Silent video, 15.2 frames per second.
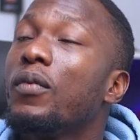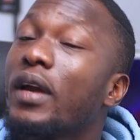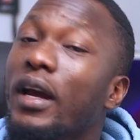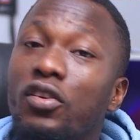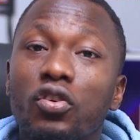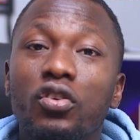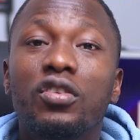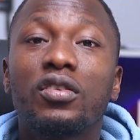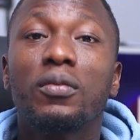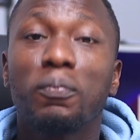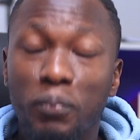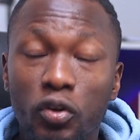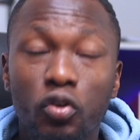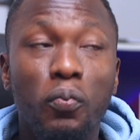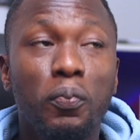you can use
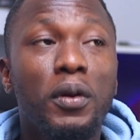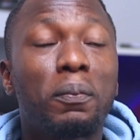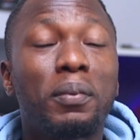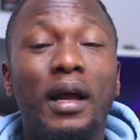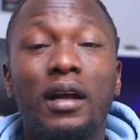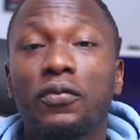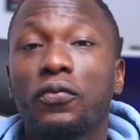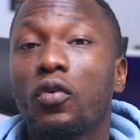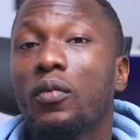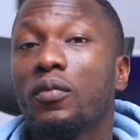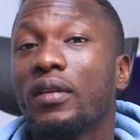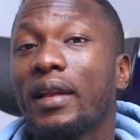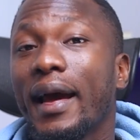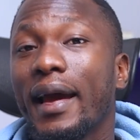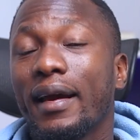P2P
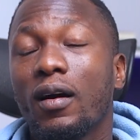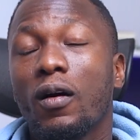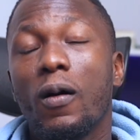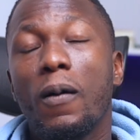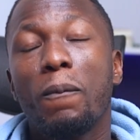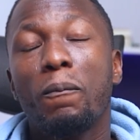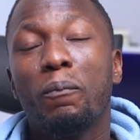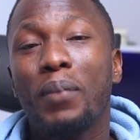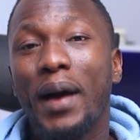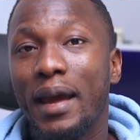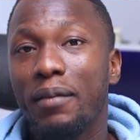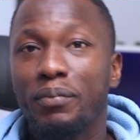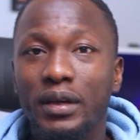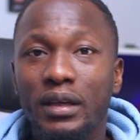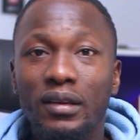platforms like
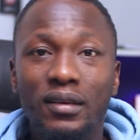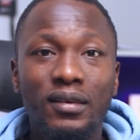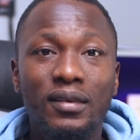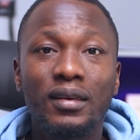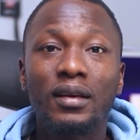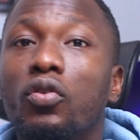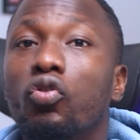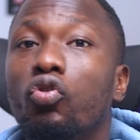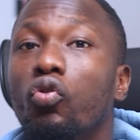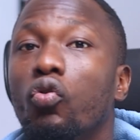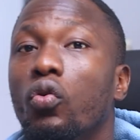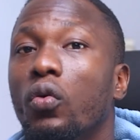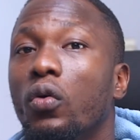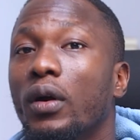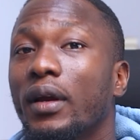Bybit
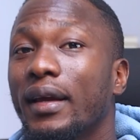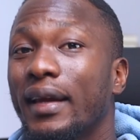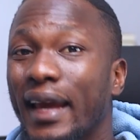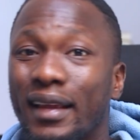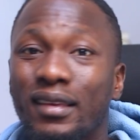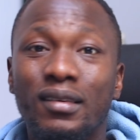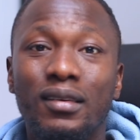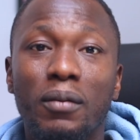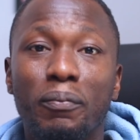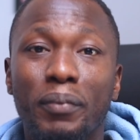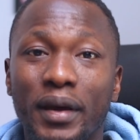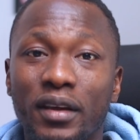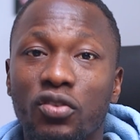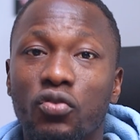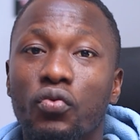to get the
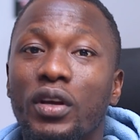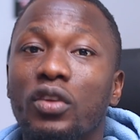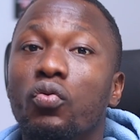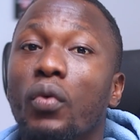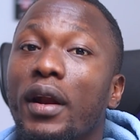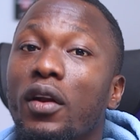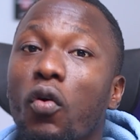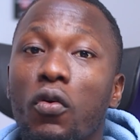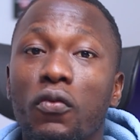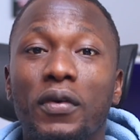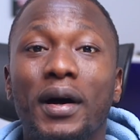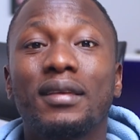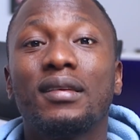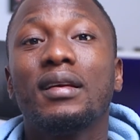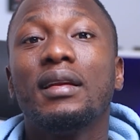best rate when
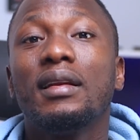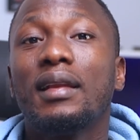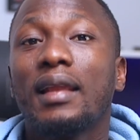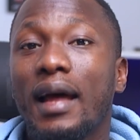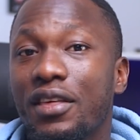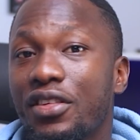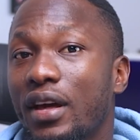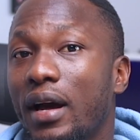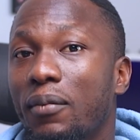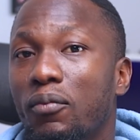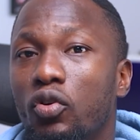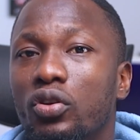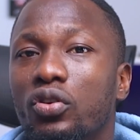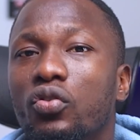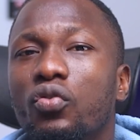converting large
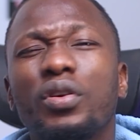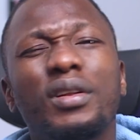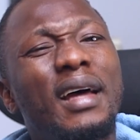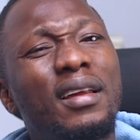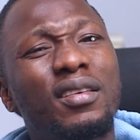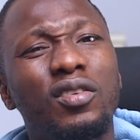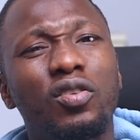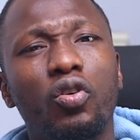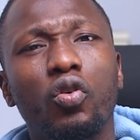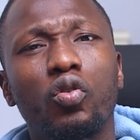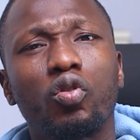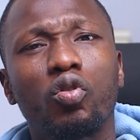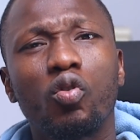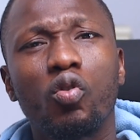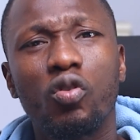amounts. Quidax is
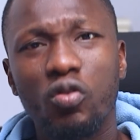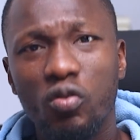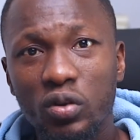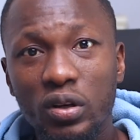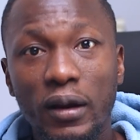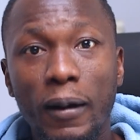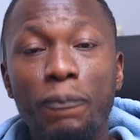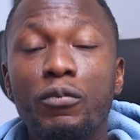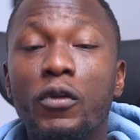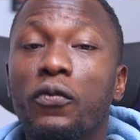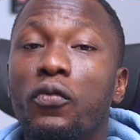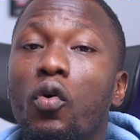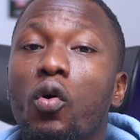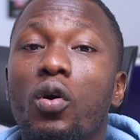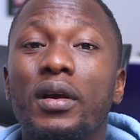also good
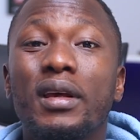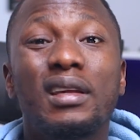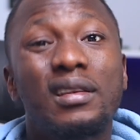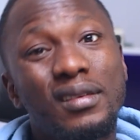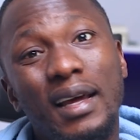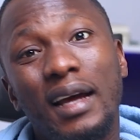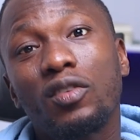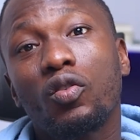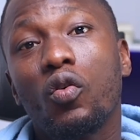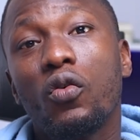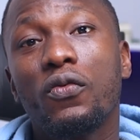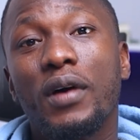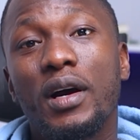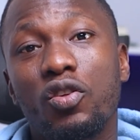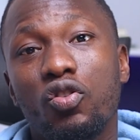for instant
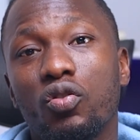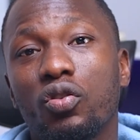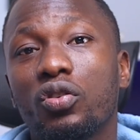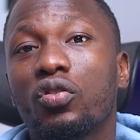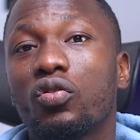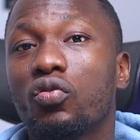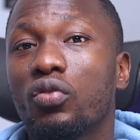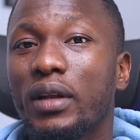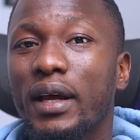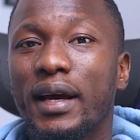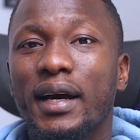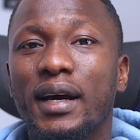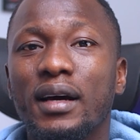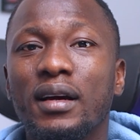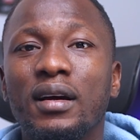conversions to
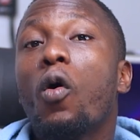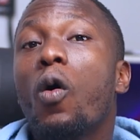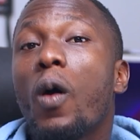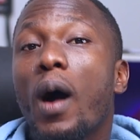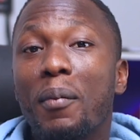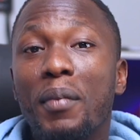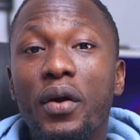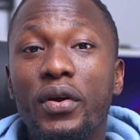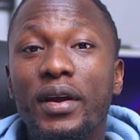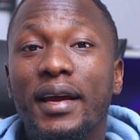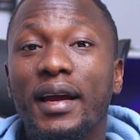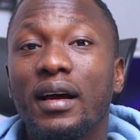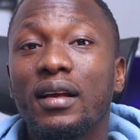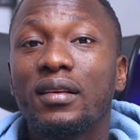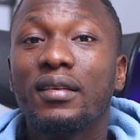Naira. For
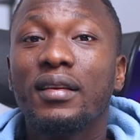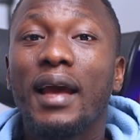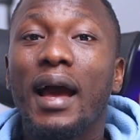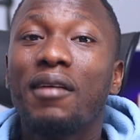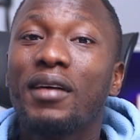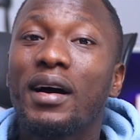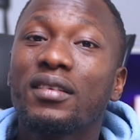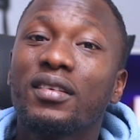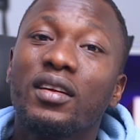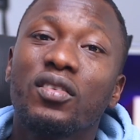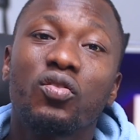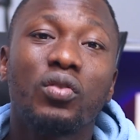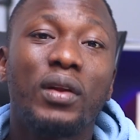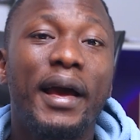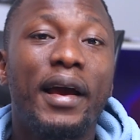Americans, they have
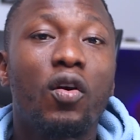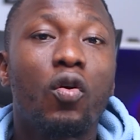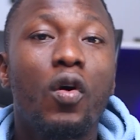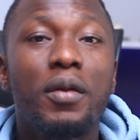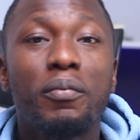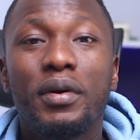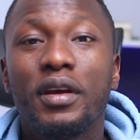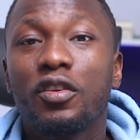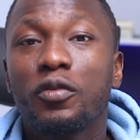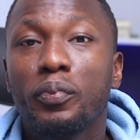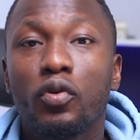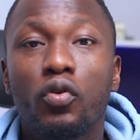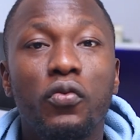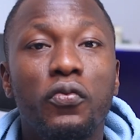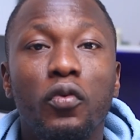access to like Coinbase
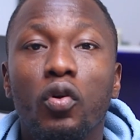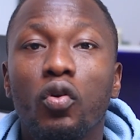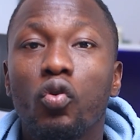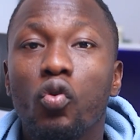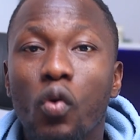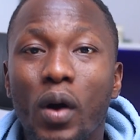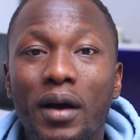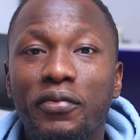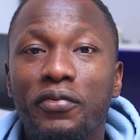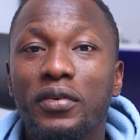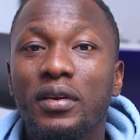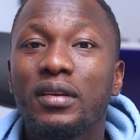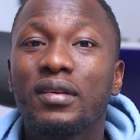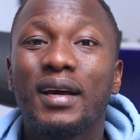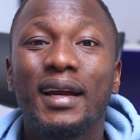Pro for lower
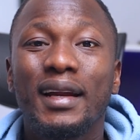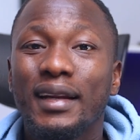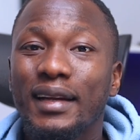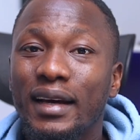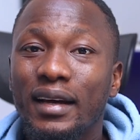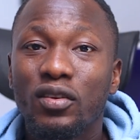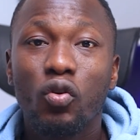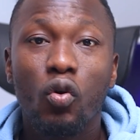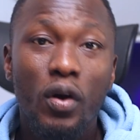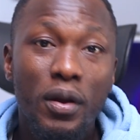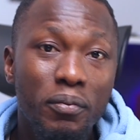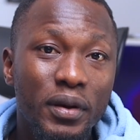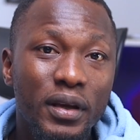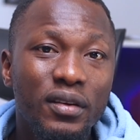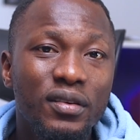fees rather than
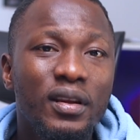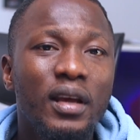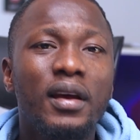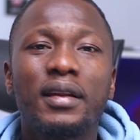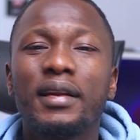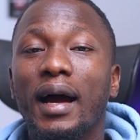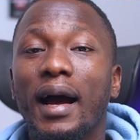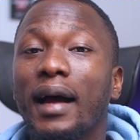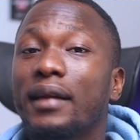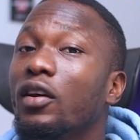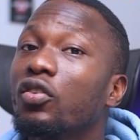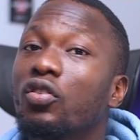Coinbase. And they